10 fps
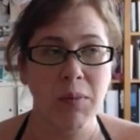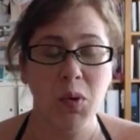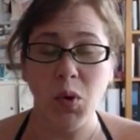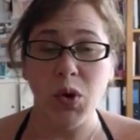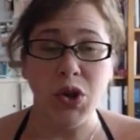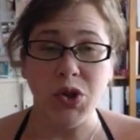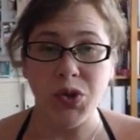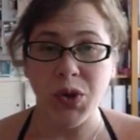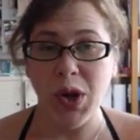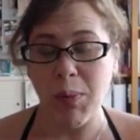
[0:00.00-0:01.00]
or you
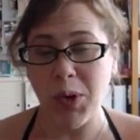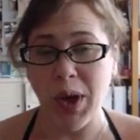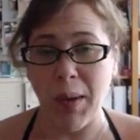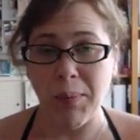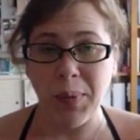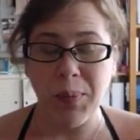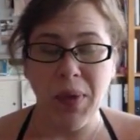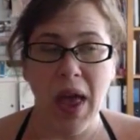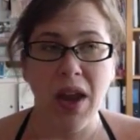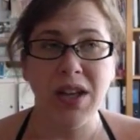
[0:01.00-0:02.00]
join our bootcamp.
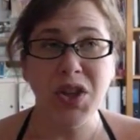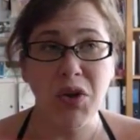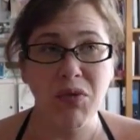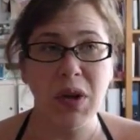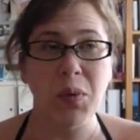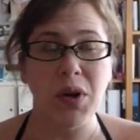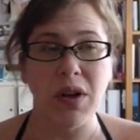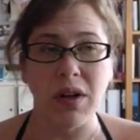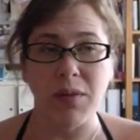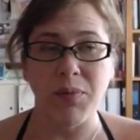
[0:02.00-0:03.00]
I don't really want
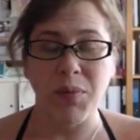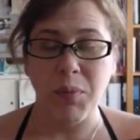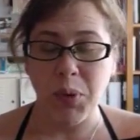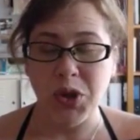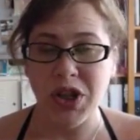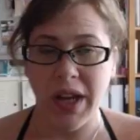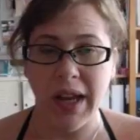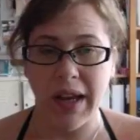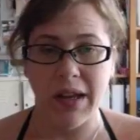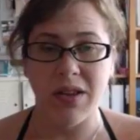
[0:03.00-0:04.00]
to push it
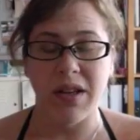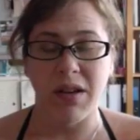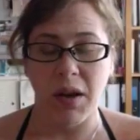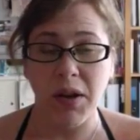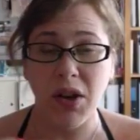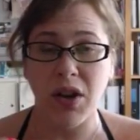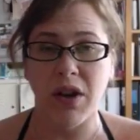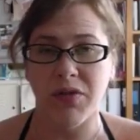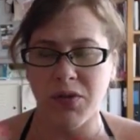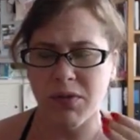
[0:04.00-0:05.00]
here because I'm going
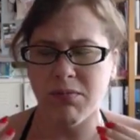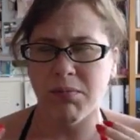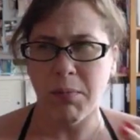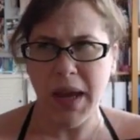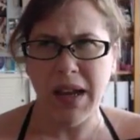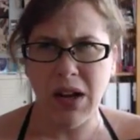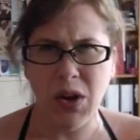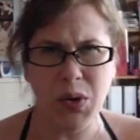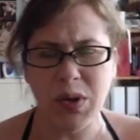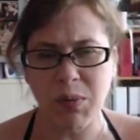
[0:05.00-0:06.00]
to make
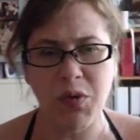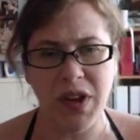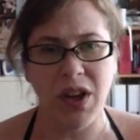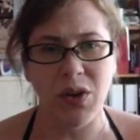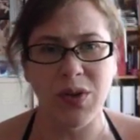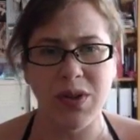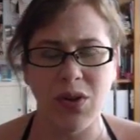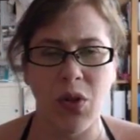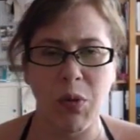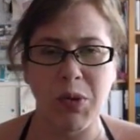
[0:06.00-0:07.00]
loads more videos
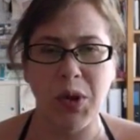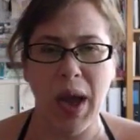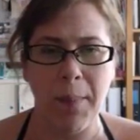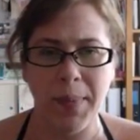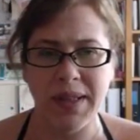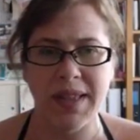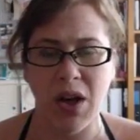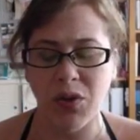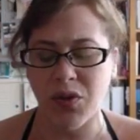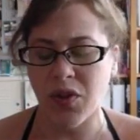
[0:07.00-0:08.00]
on the bootcamp
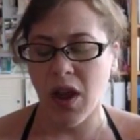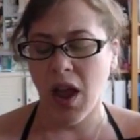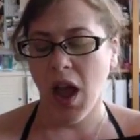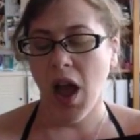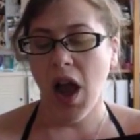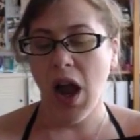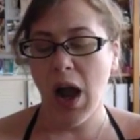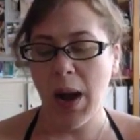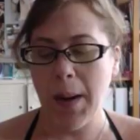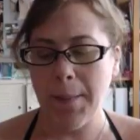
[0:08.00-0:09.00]
itself.
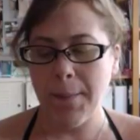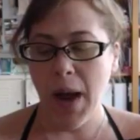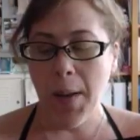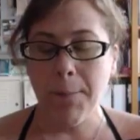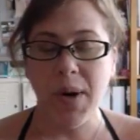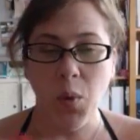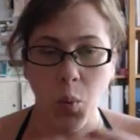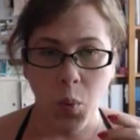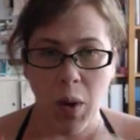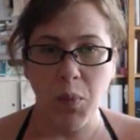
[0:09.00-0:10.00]
But
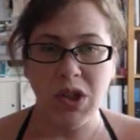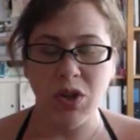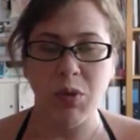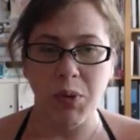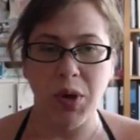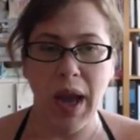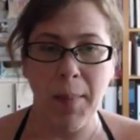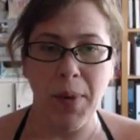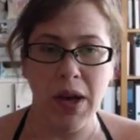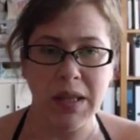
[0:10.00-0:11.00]
when we do the
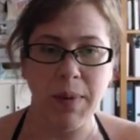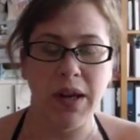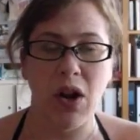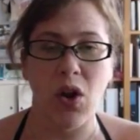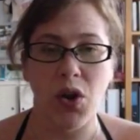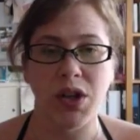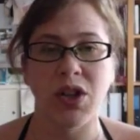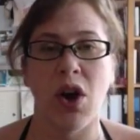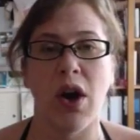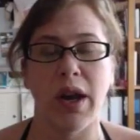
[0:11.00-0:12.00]
bootcamp, I spend a lot of
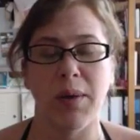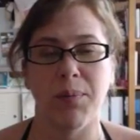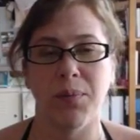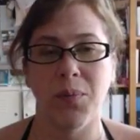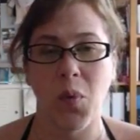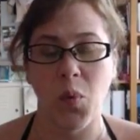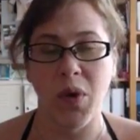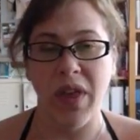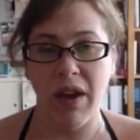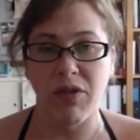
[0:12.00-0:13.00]
time
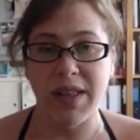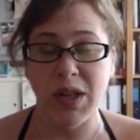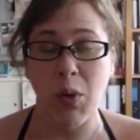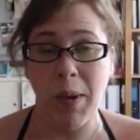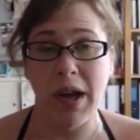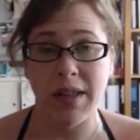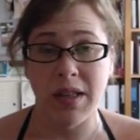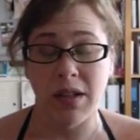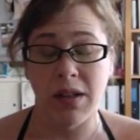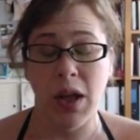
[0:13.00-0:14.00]
with every single
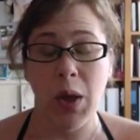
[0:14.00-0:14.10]
person